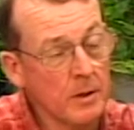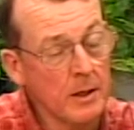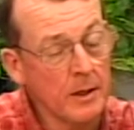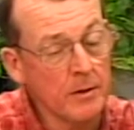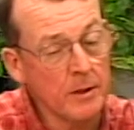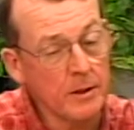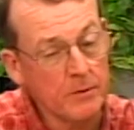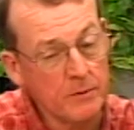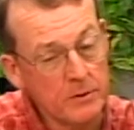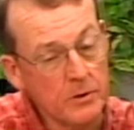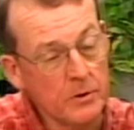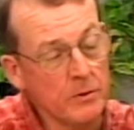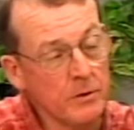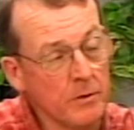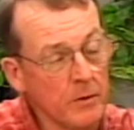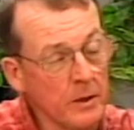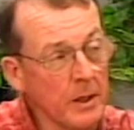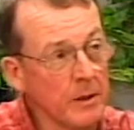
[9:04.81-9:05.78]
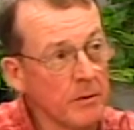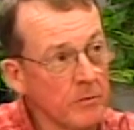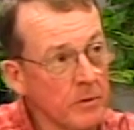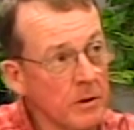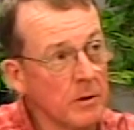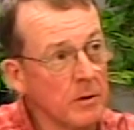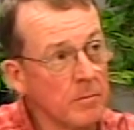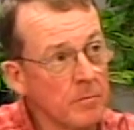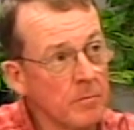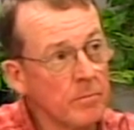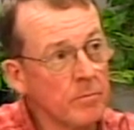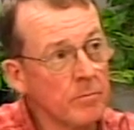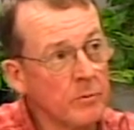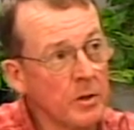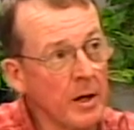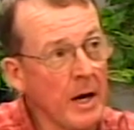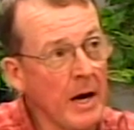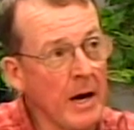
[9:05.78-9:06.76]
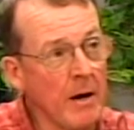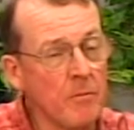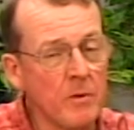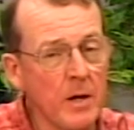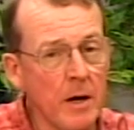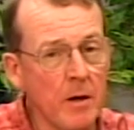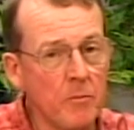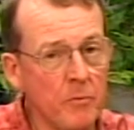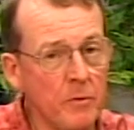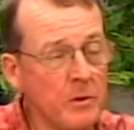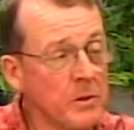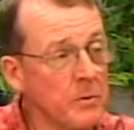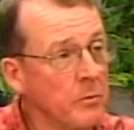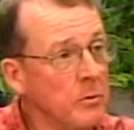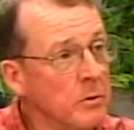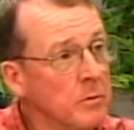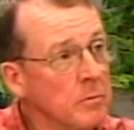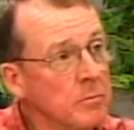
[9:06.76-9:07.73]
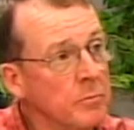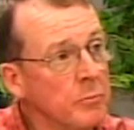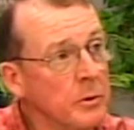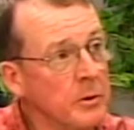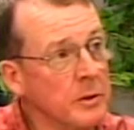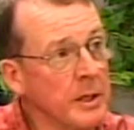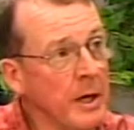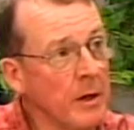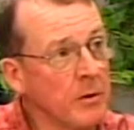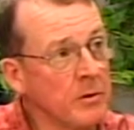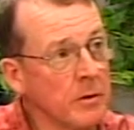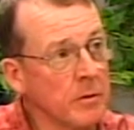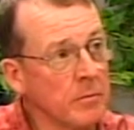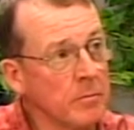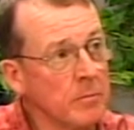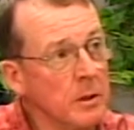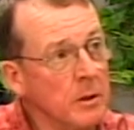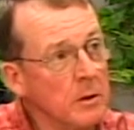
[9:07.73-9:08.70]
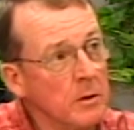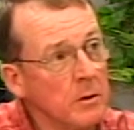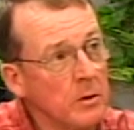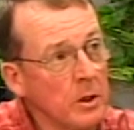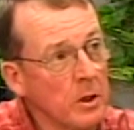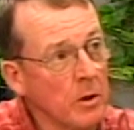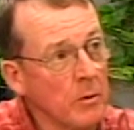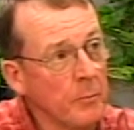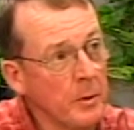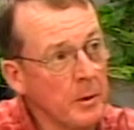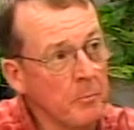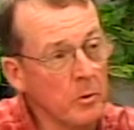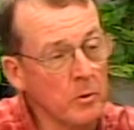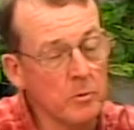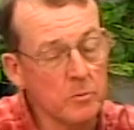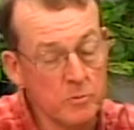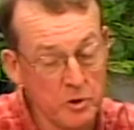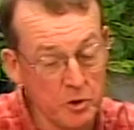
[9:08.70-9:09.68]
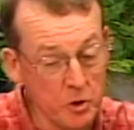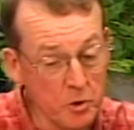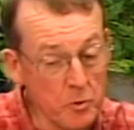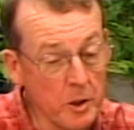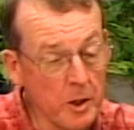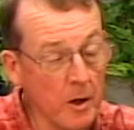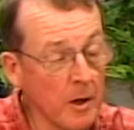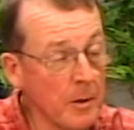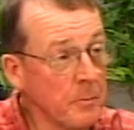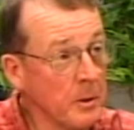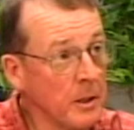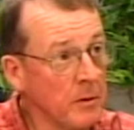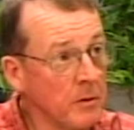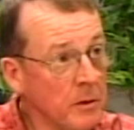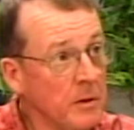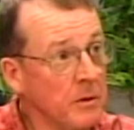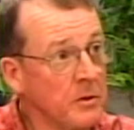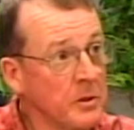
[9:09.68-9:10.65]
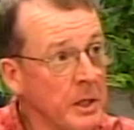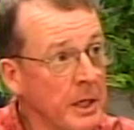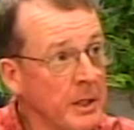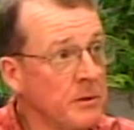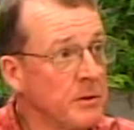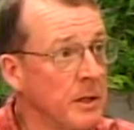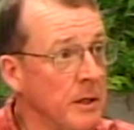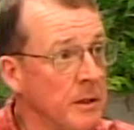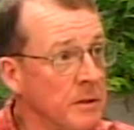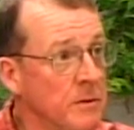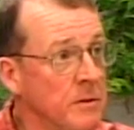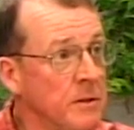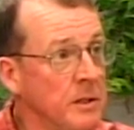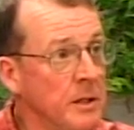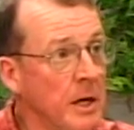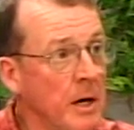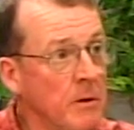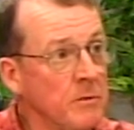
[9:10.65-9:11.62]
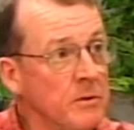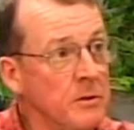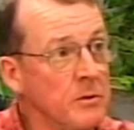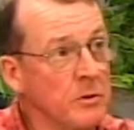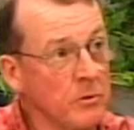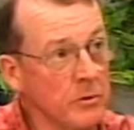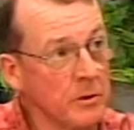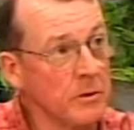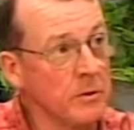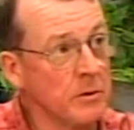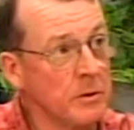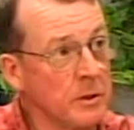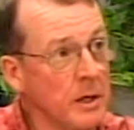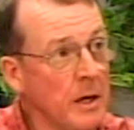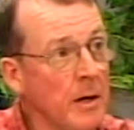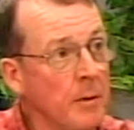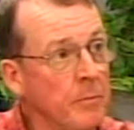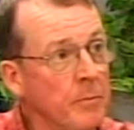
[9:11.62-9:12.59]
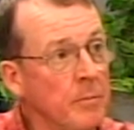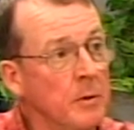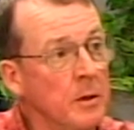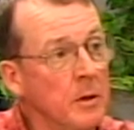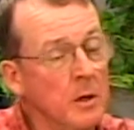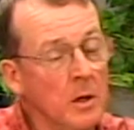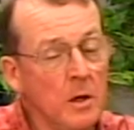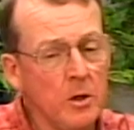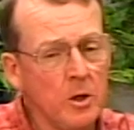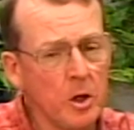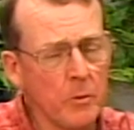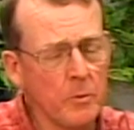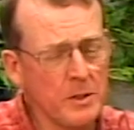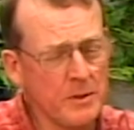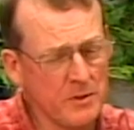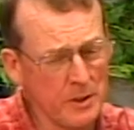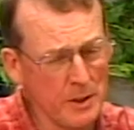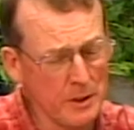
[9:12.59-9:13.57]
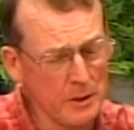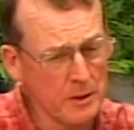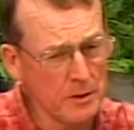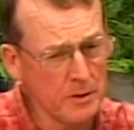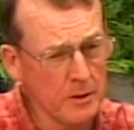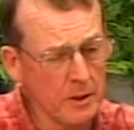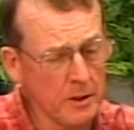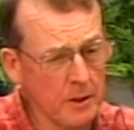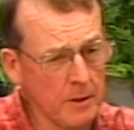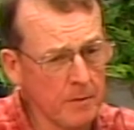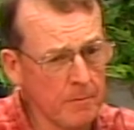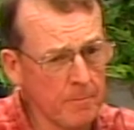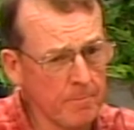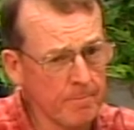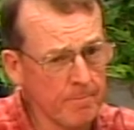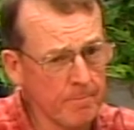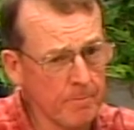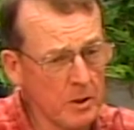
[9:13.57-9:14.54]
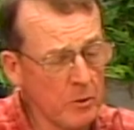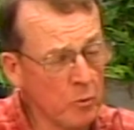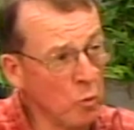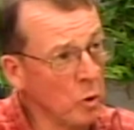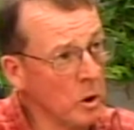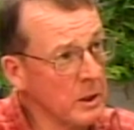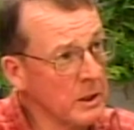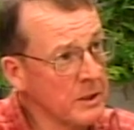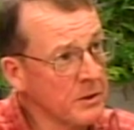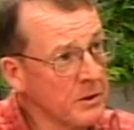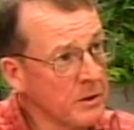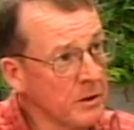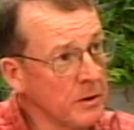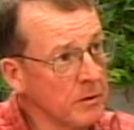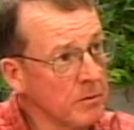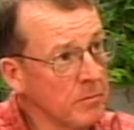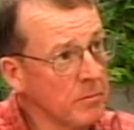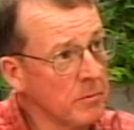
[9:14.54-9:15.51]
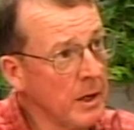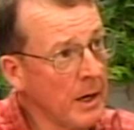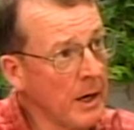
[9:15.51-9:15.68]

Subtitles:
a good thing to have that visual protection. People do comment that it's nice not to see houses clear to the top. We'd seen Williston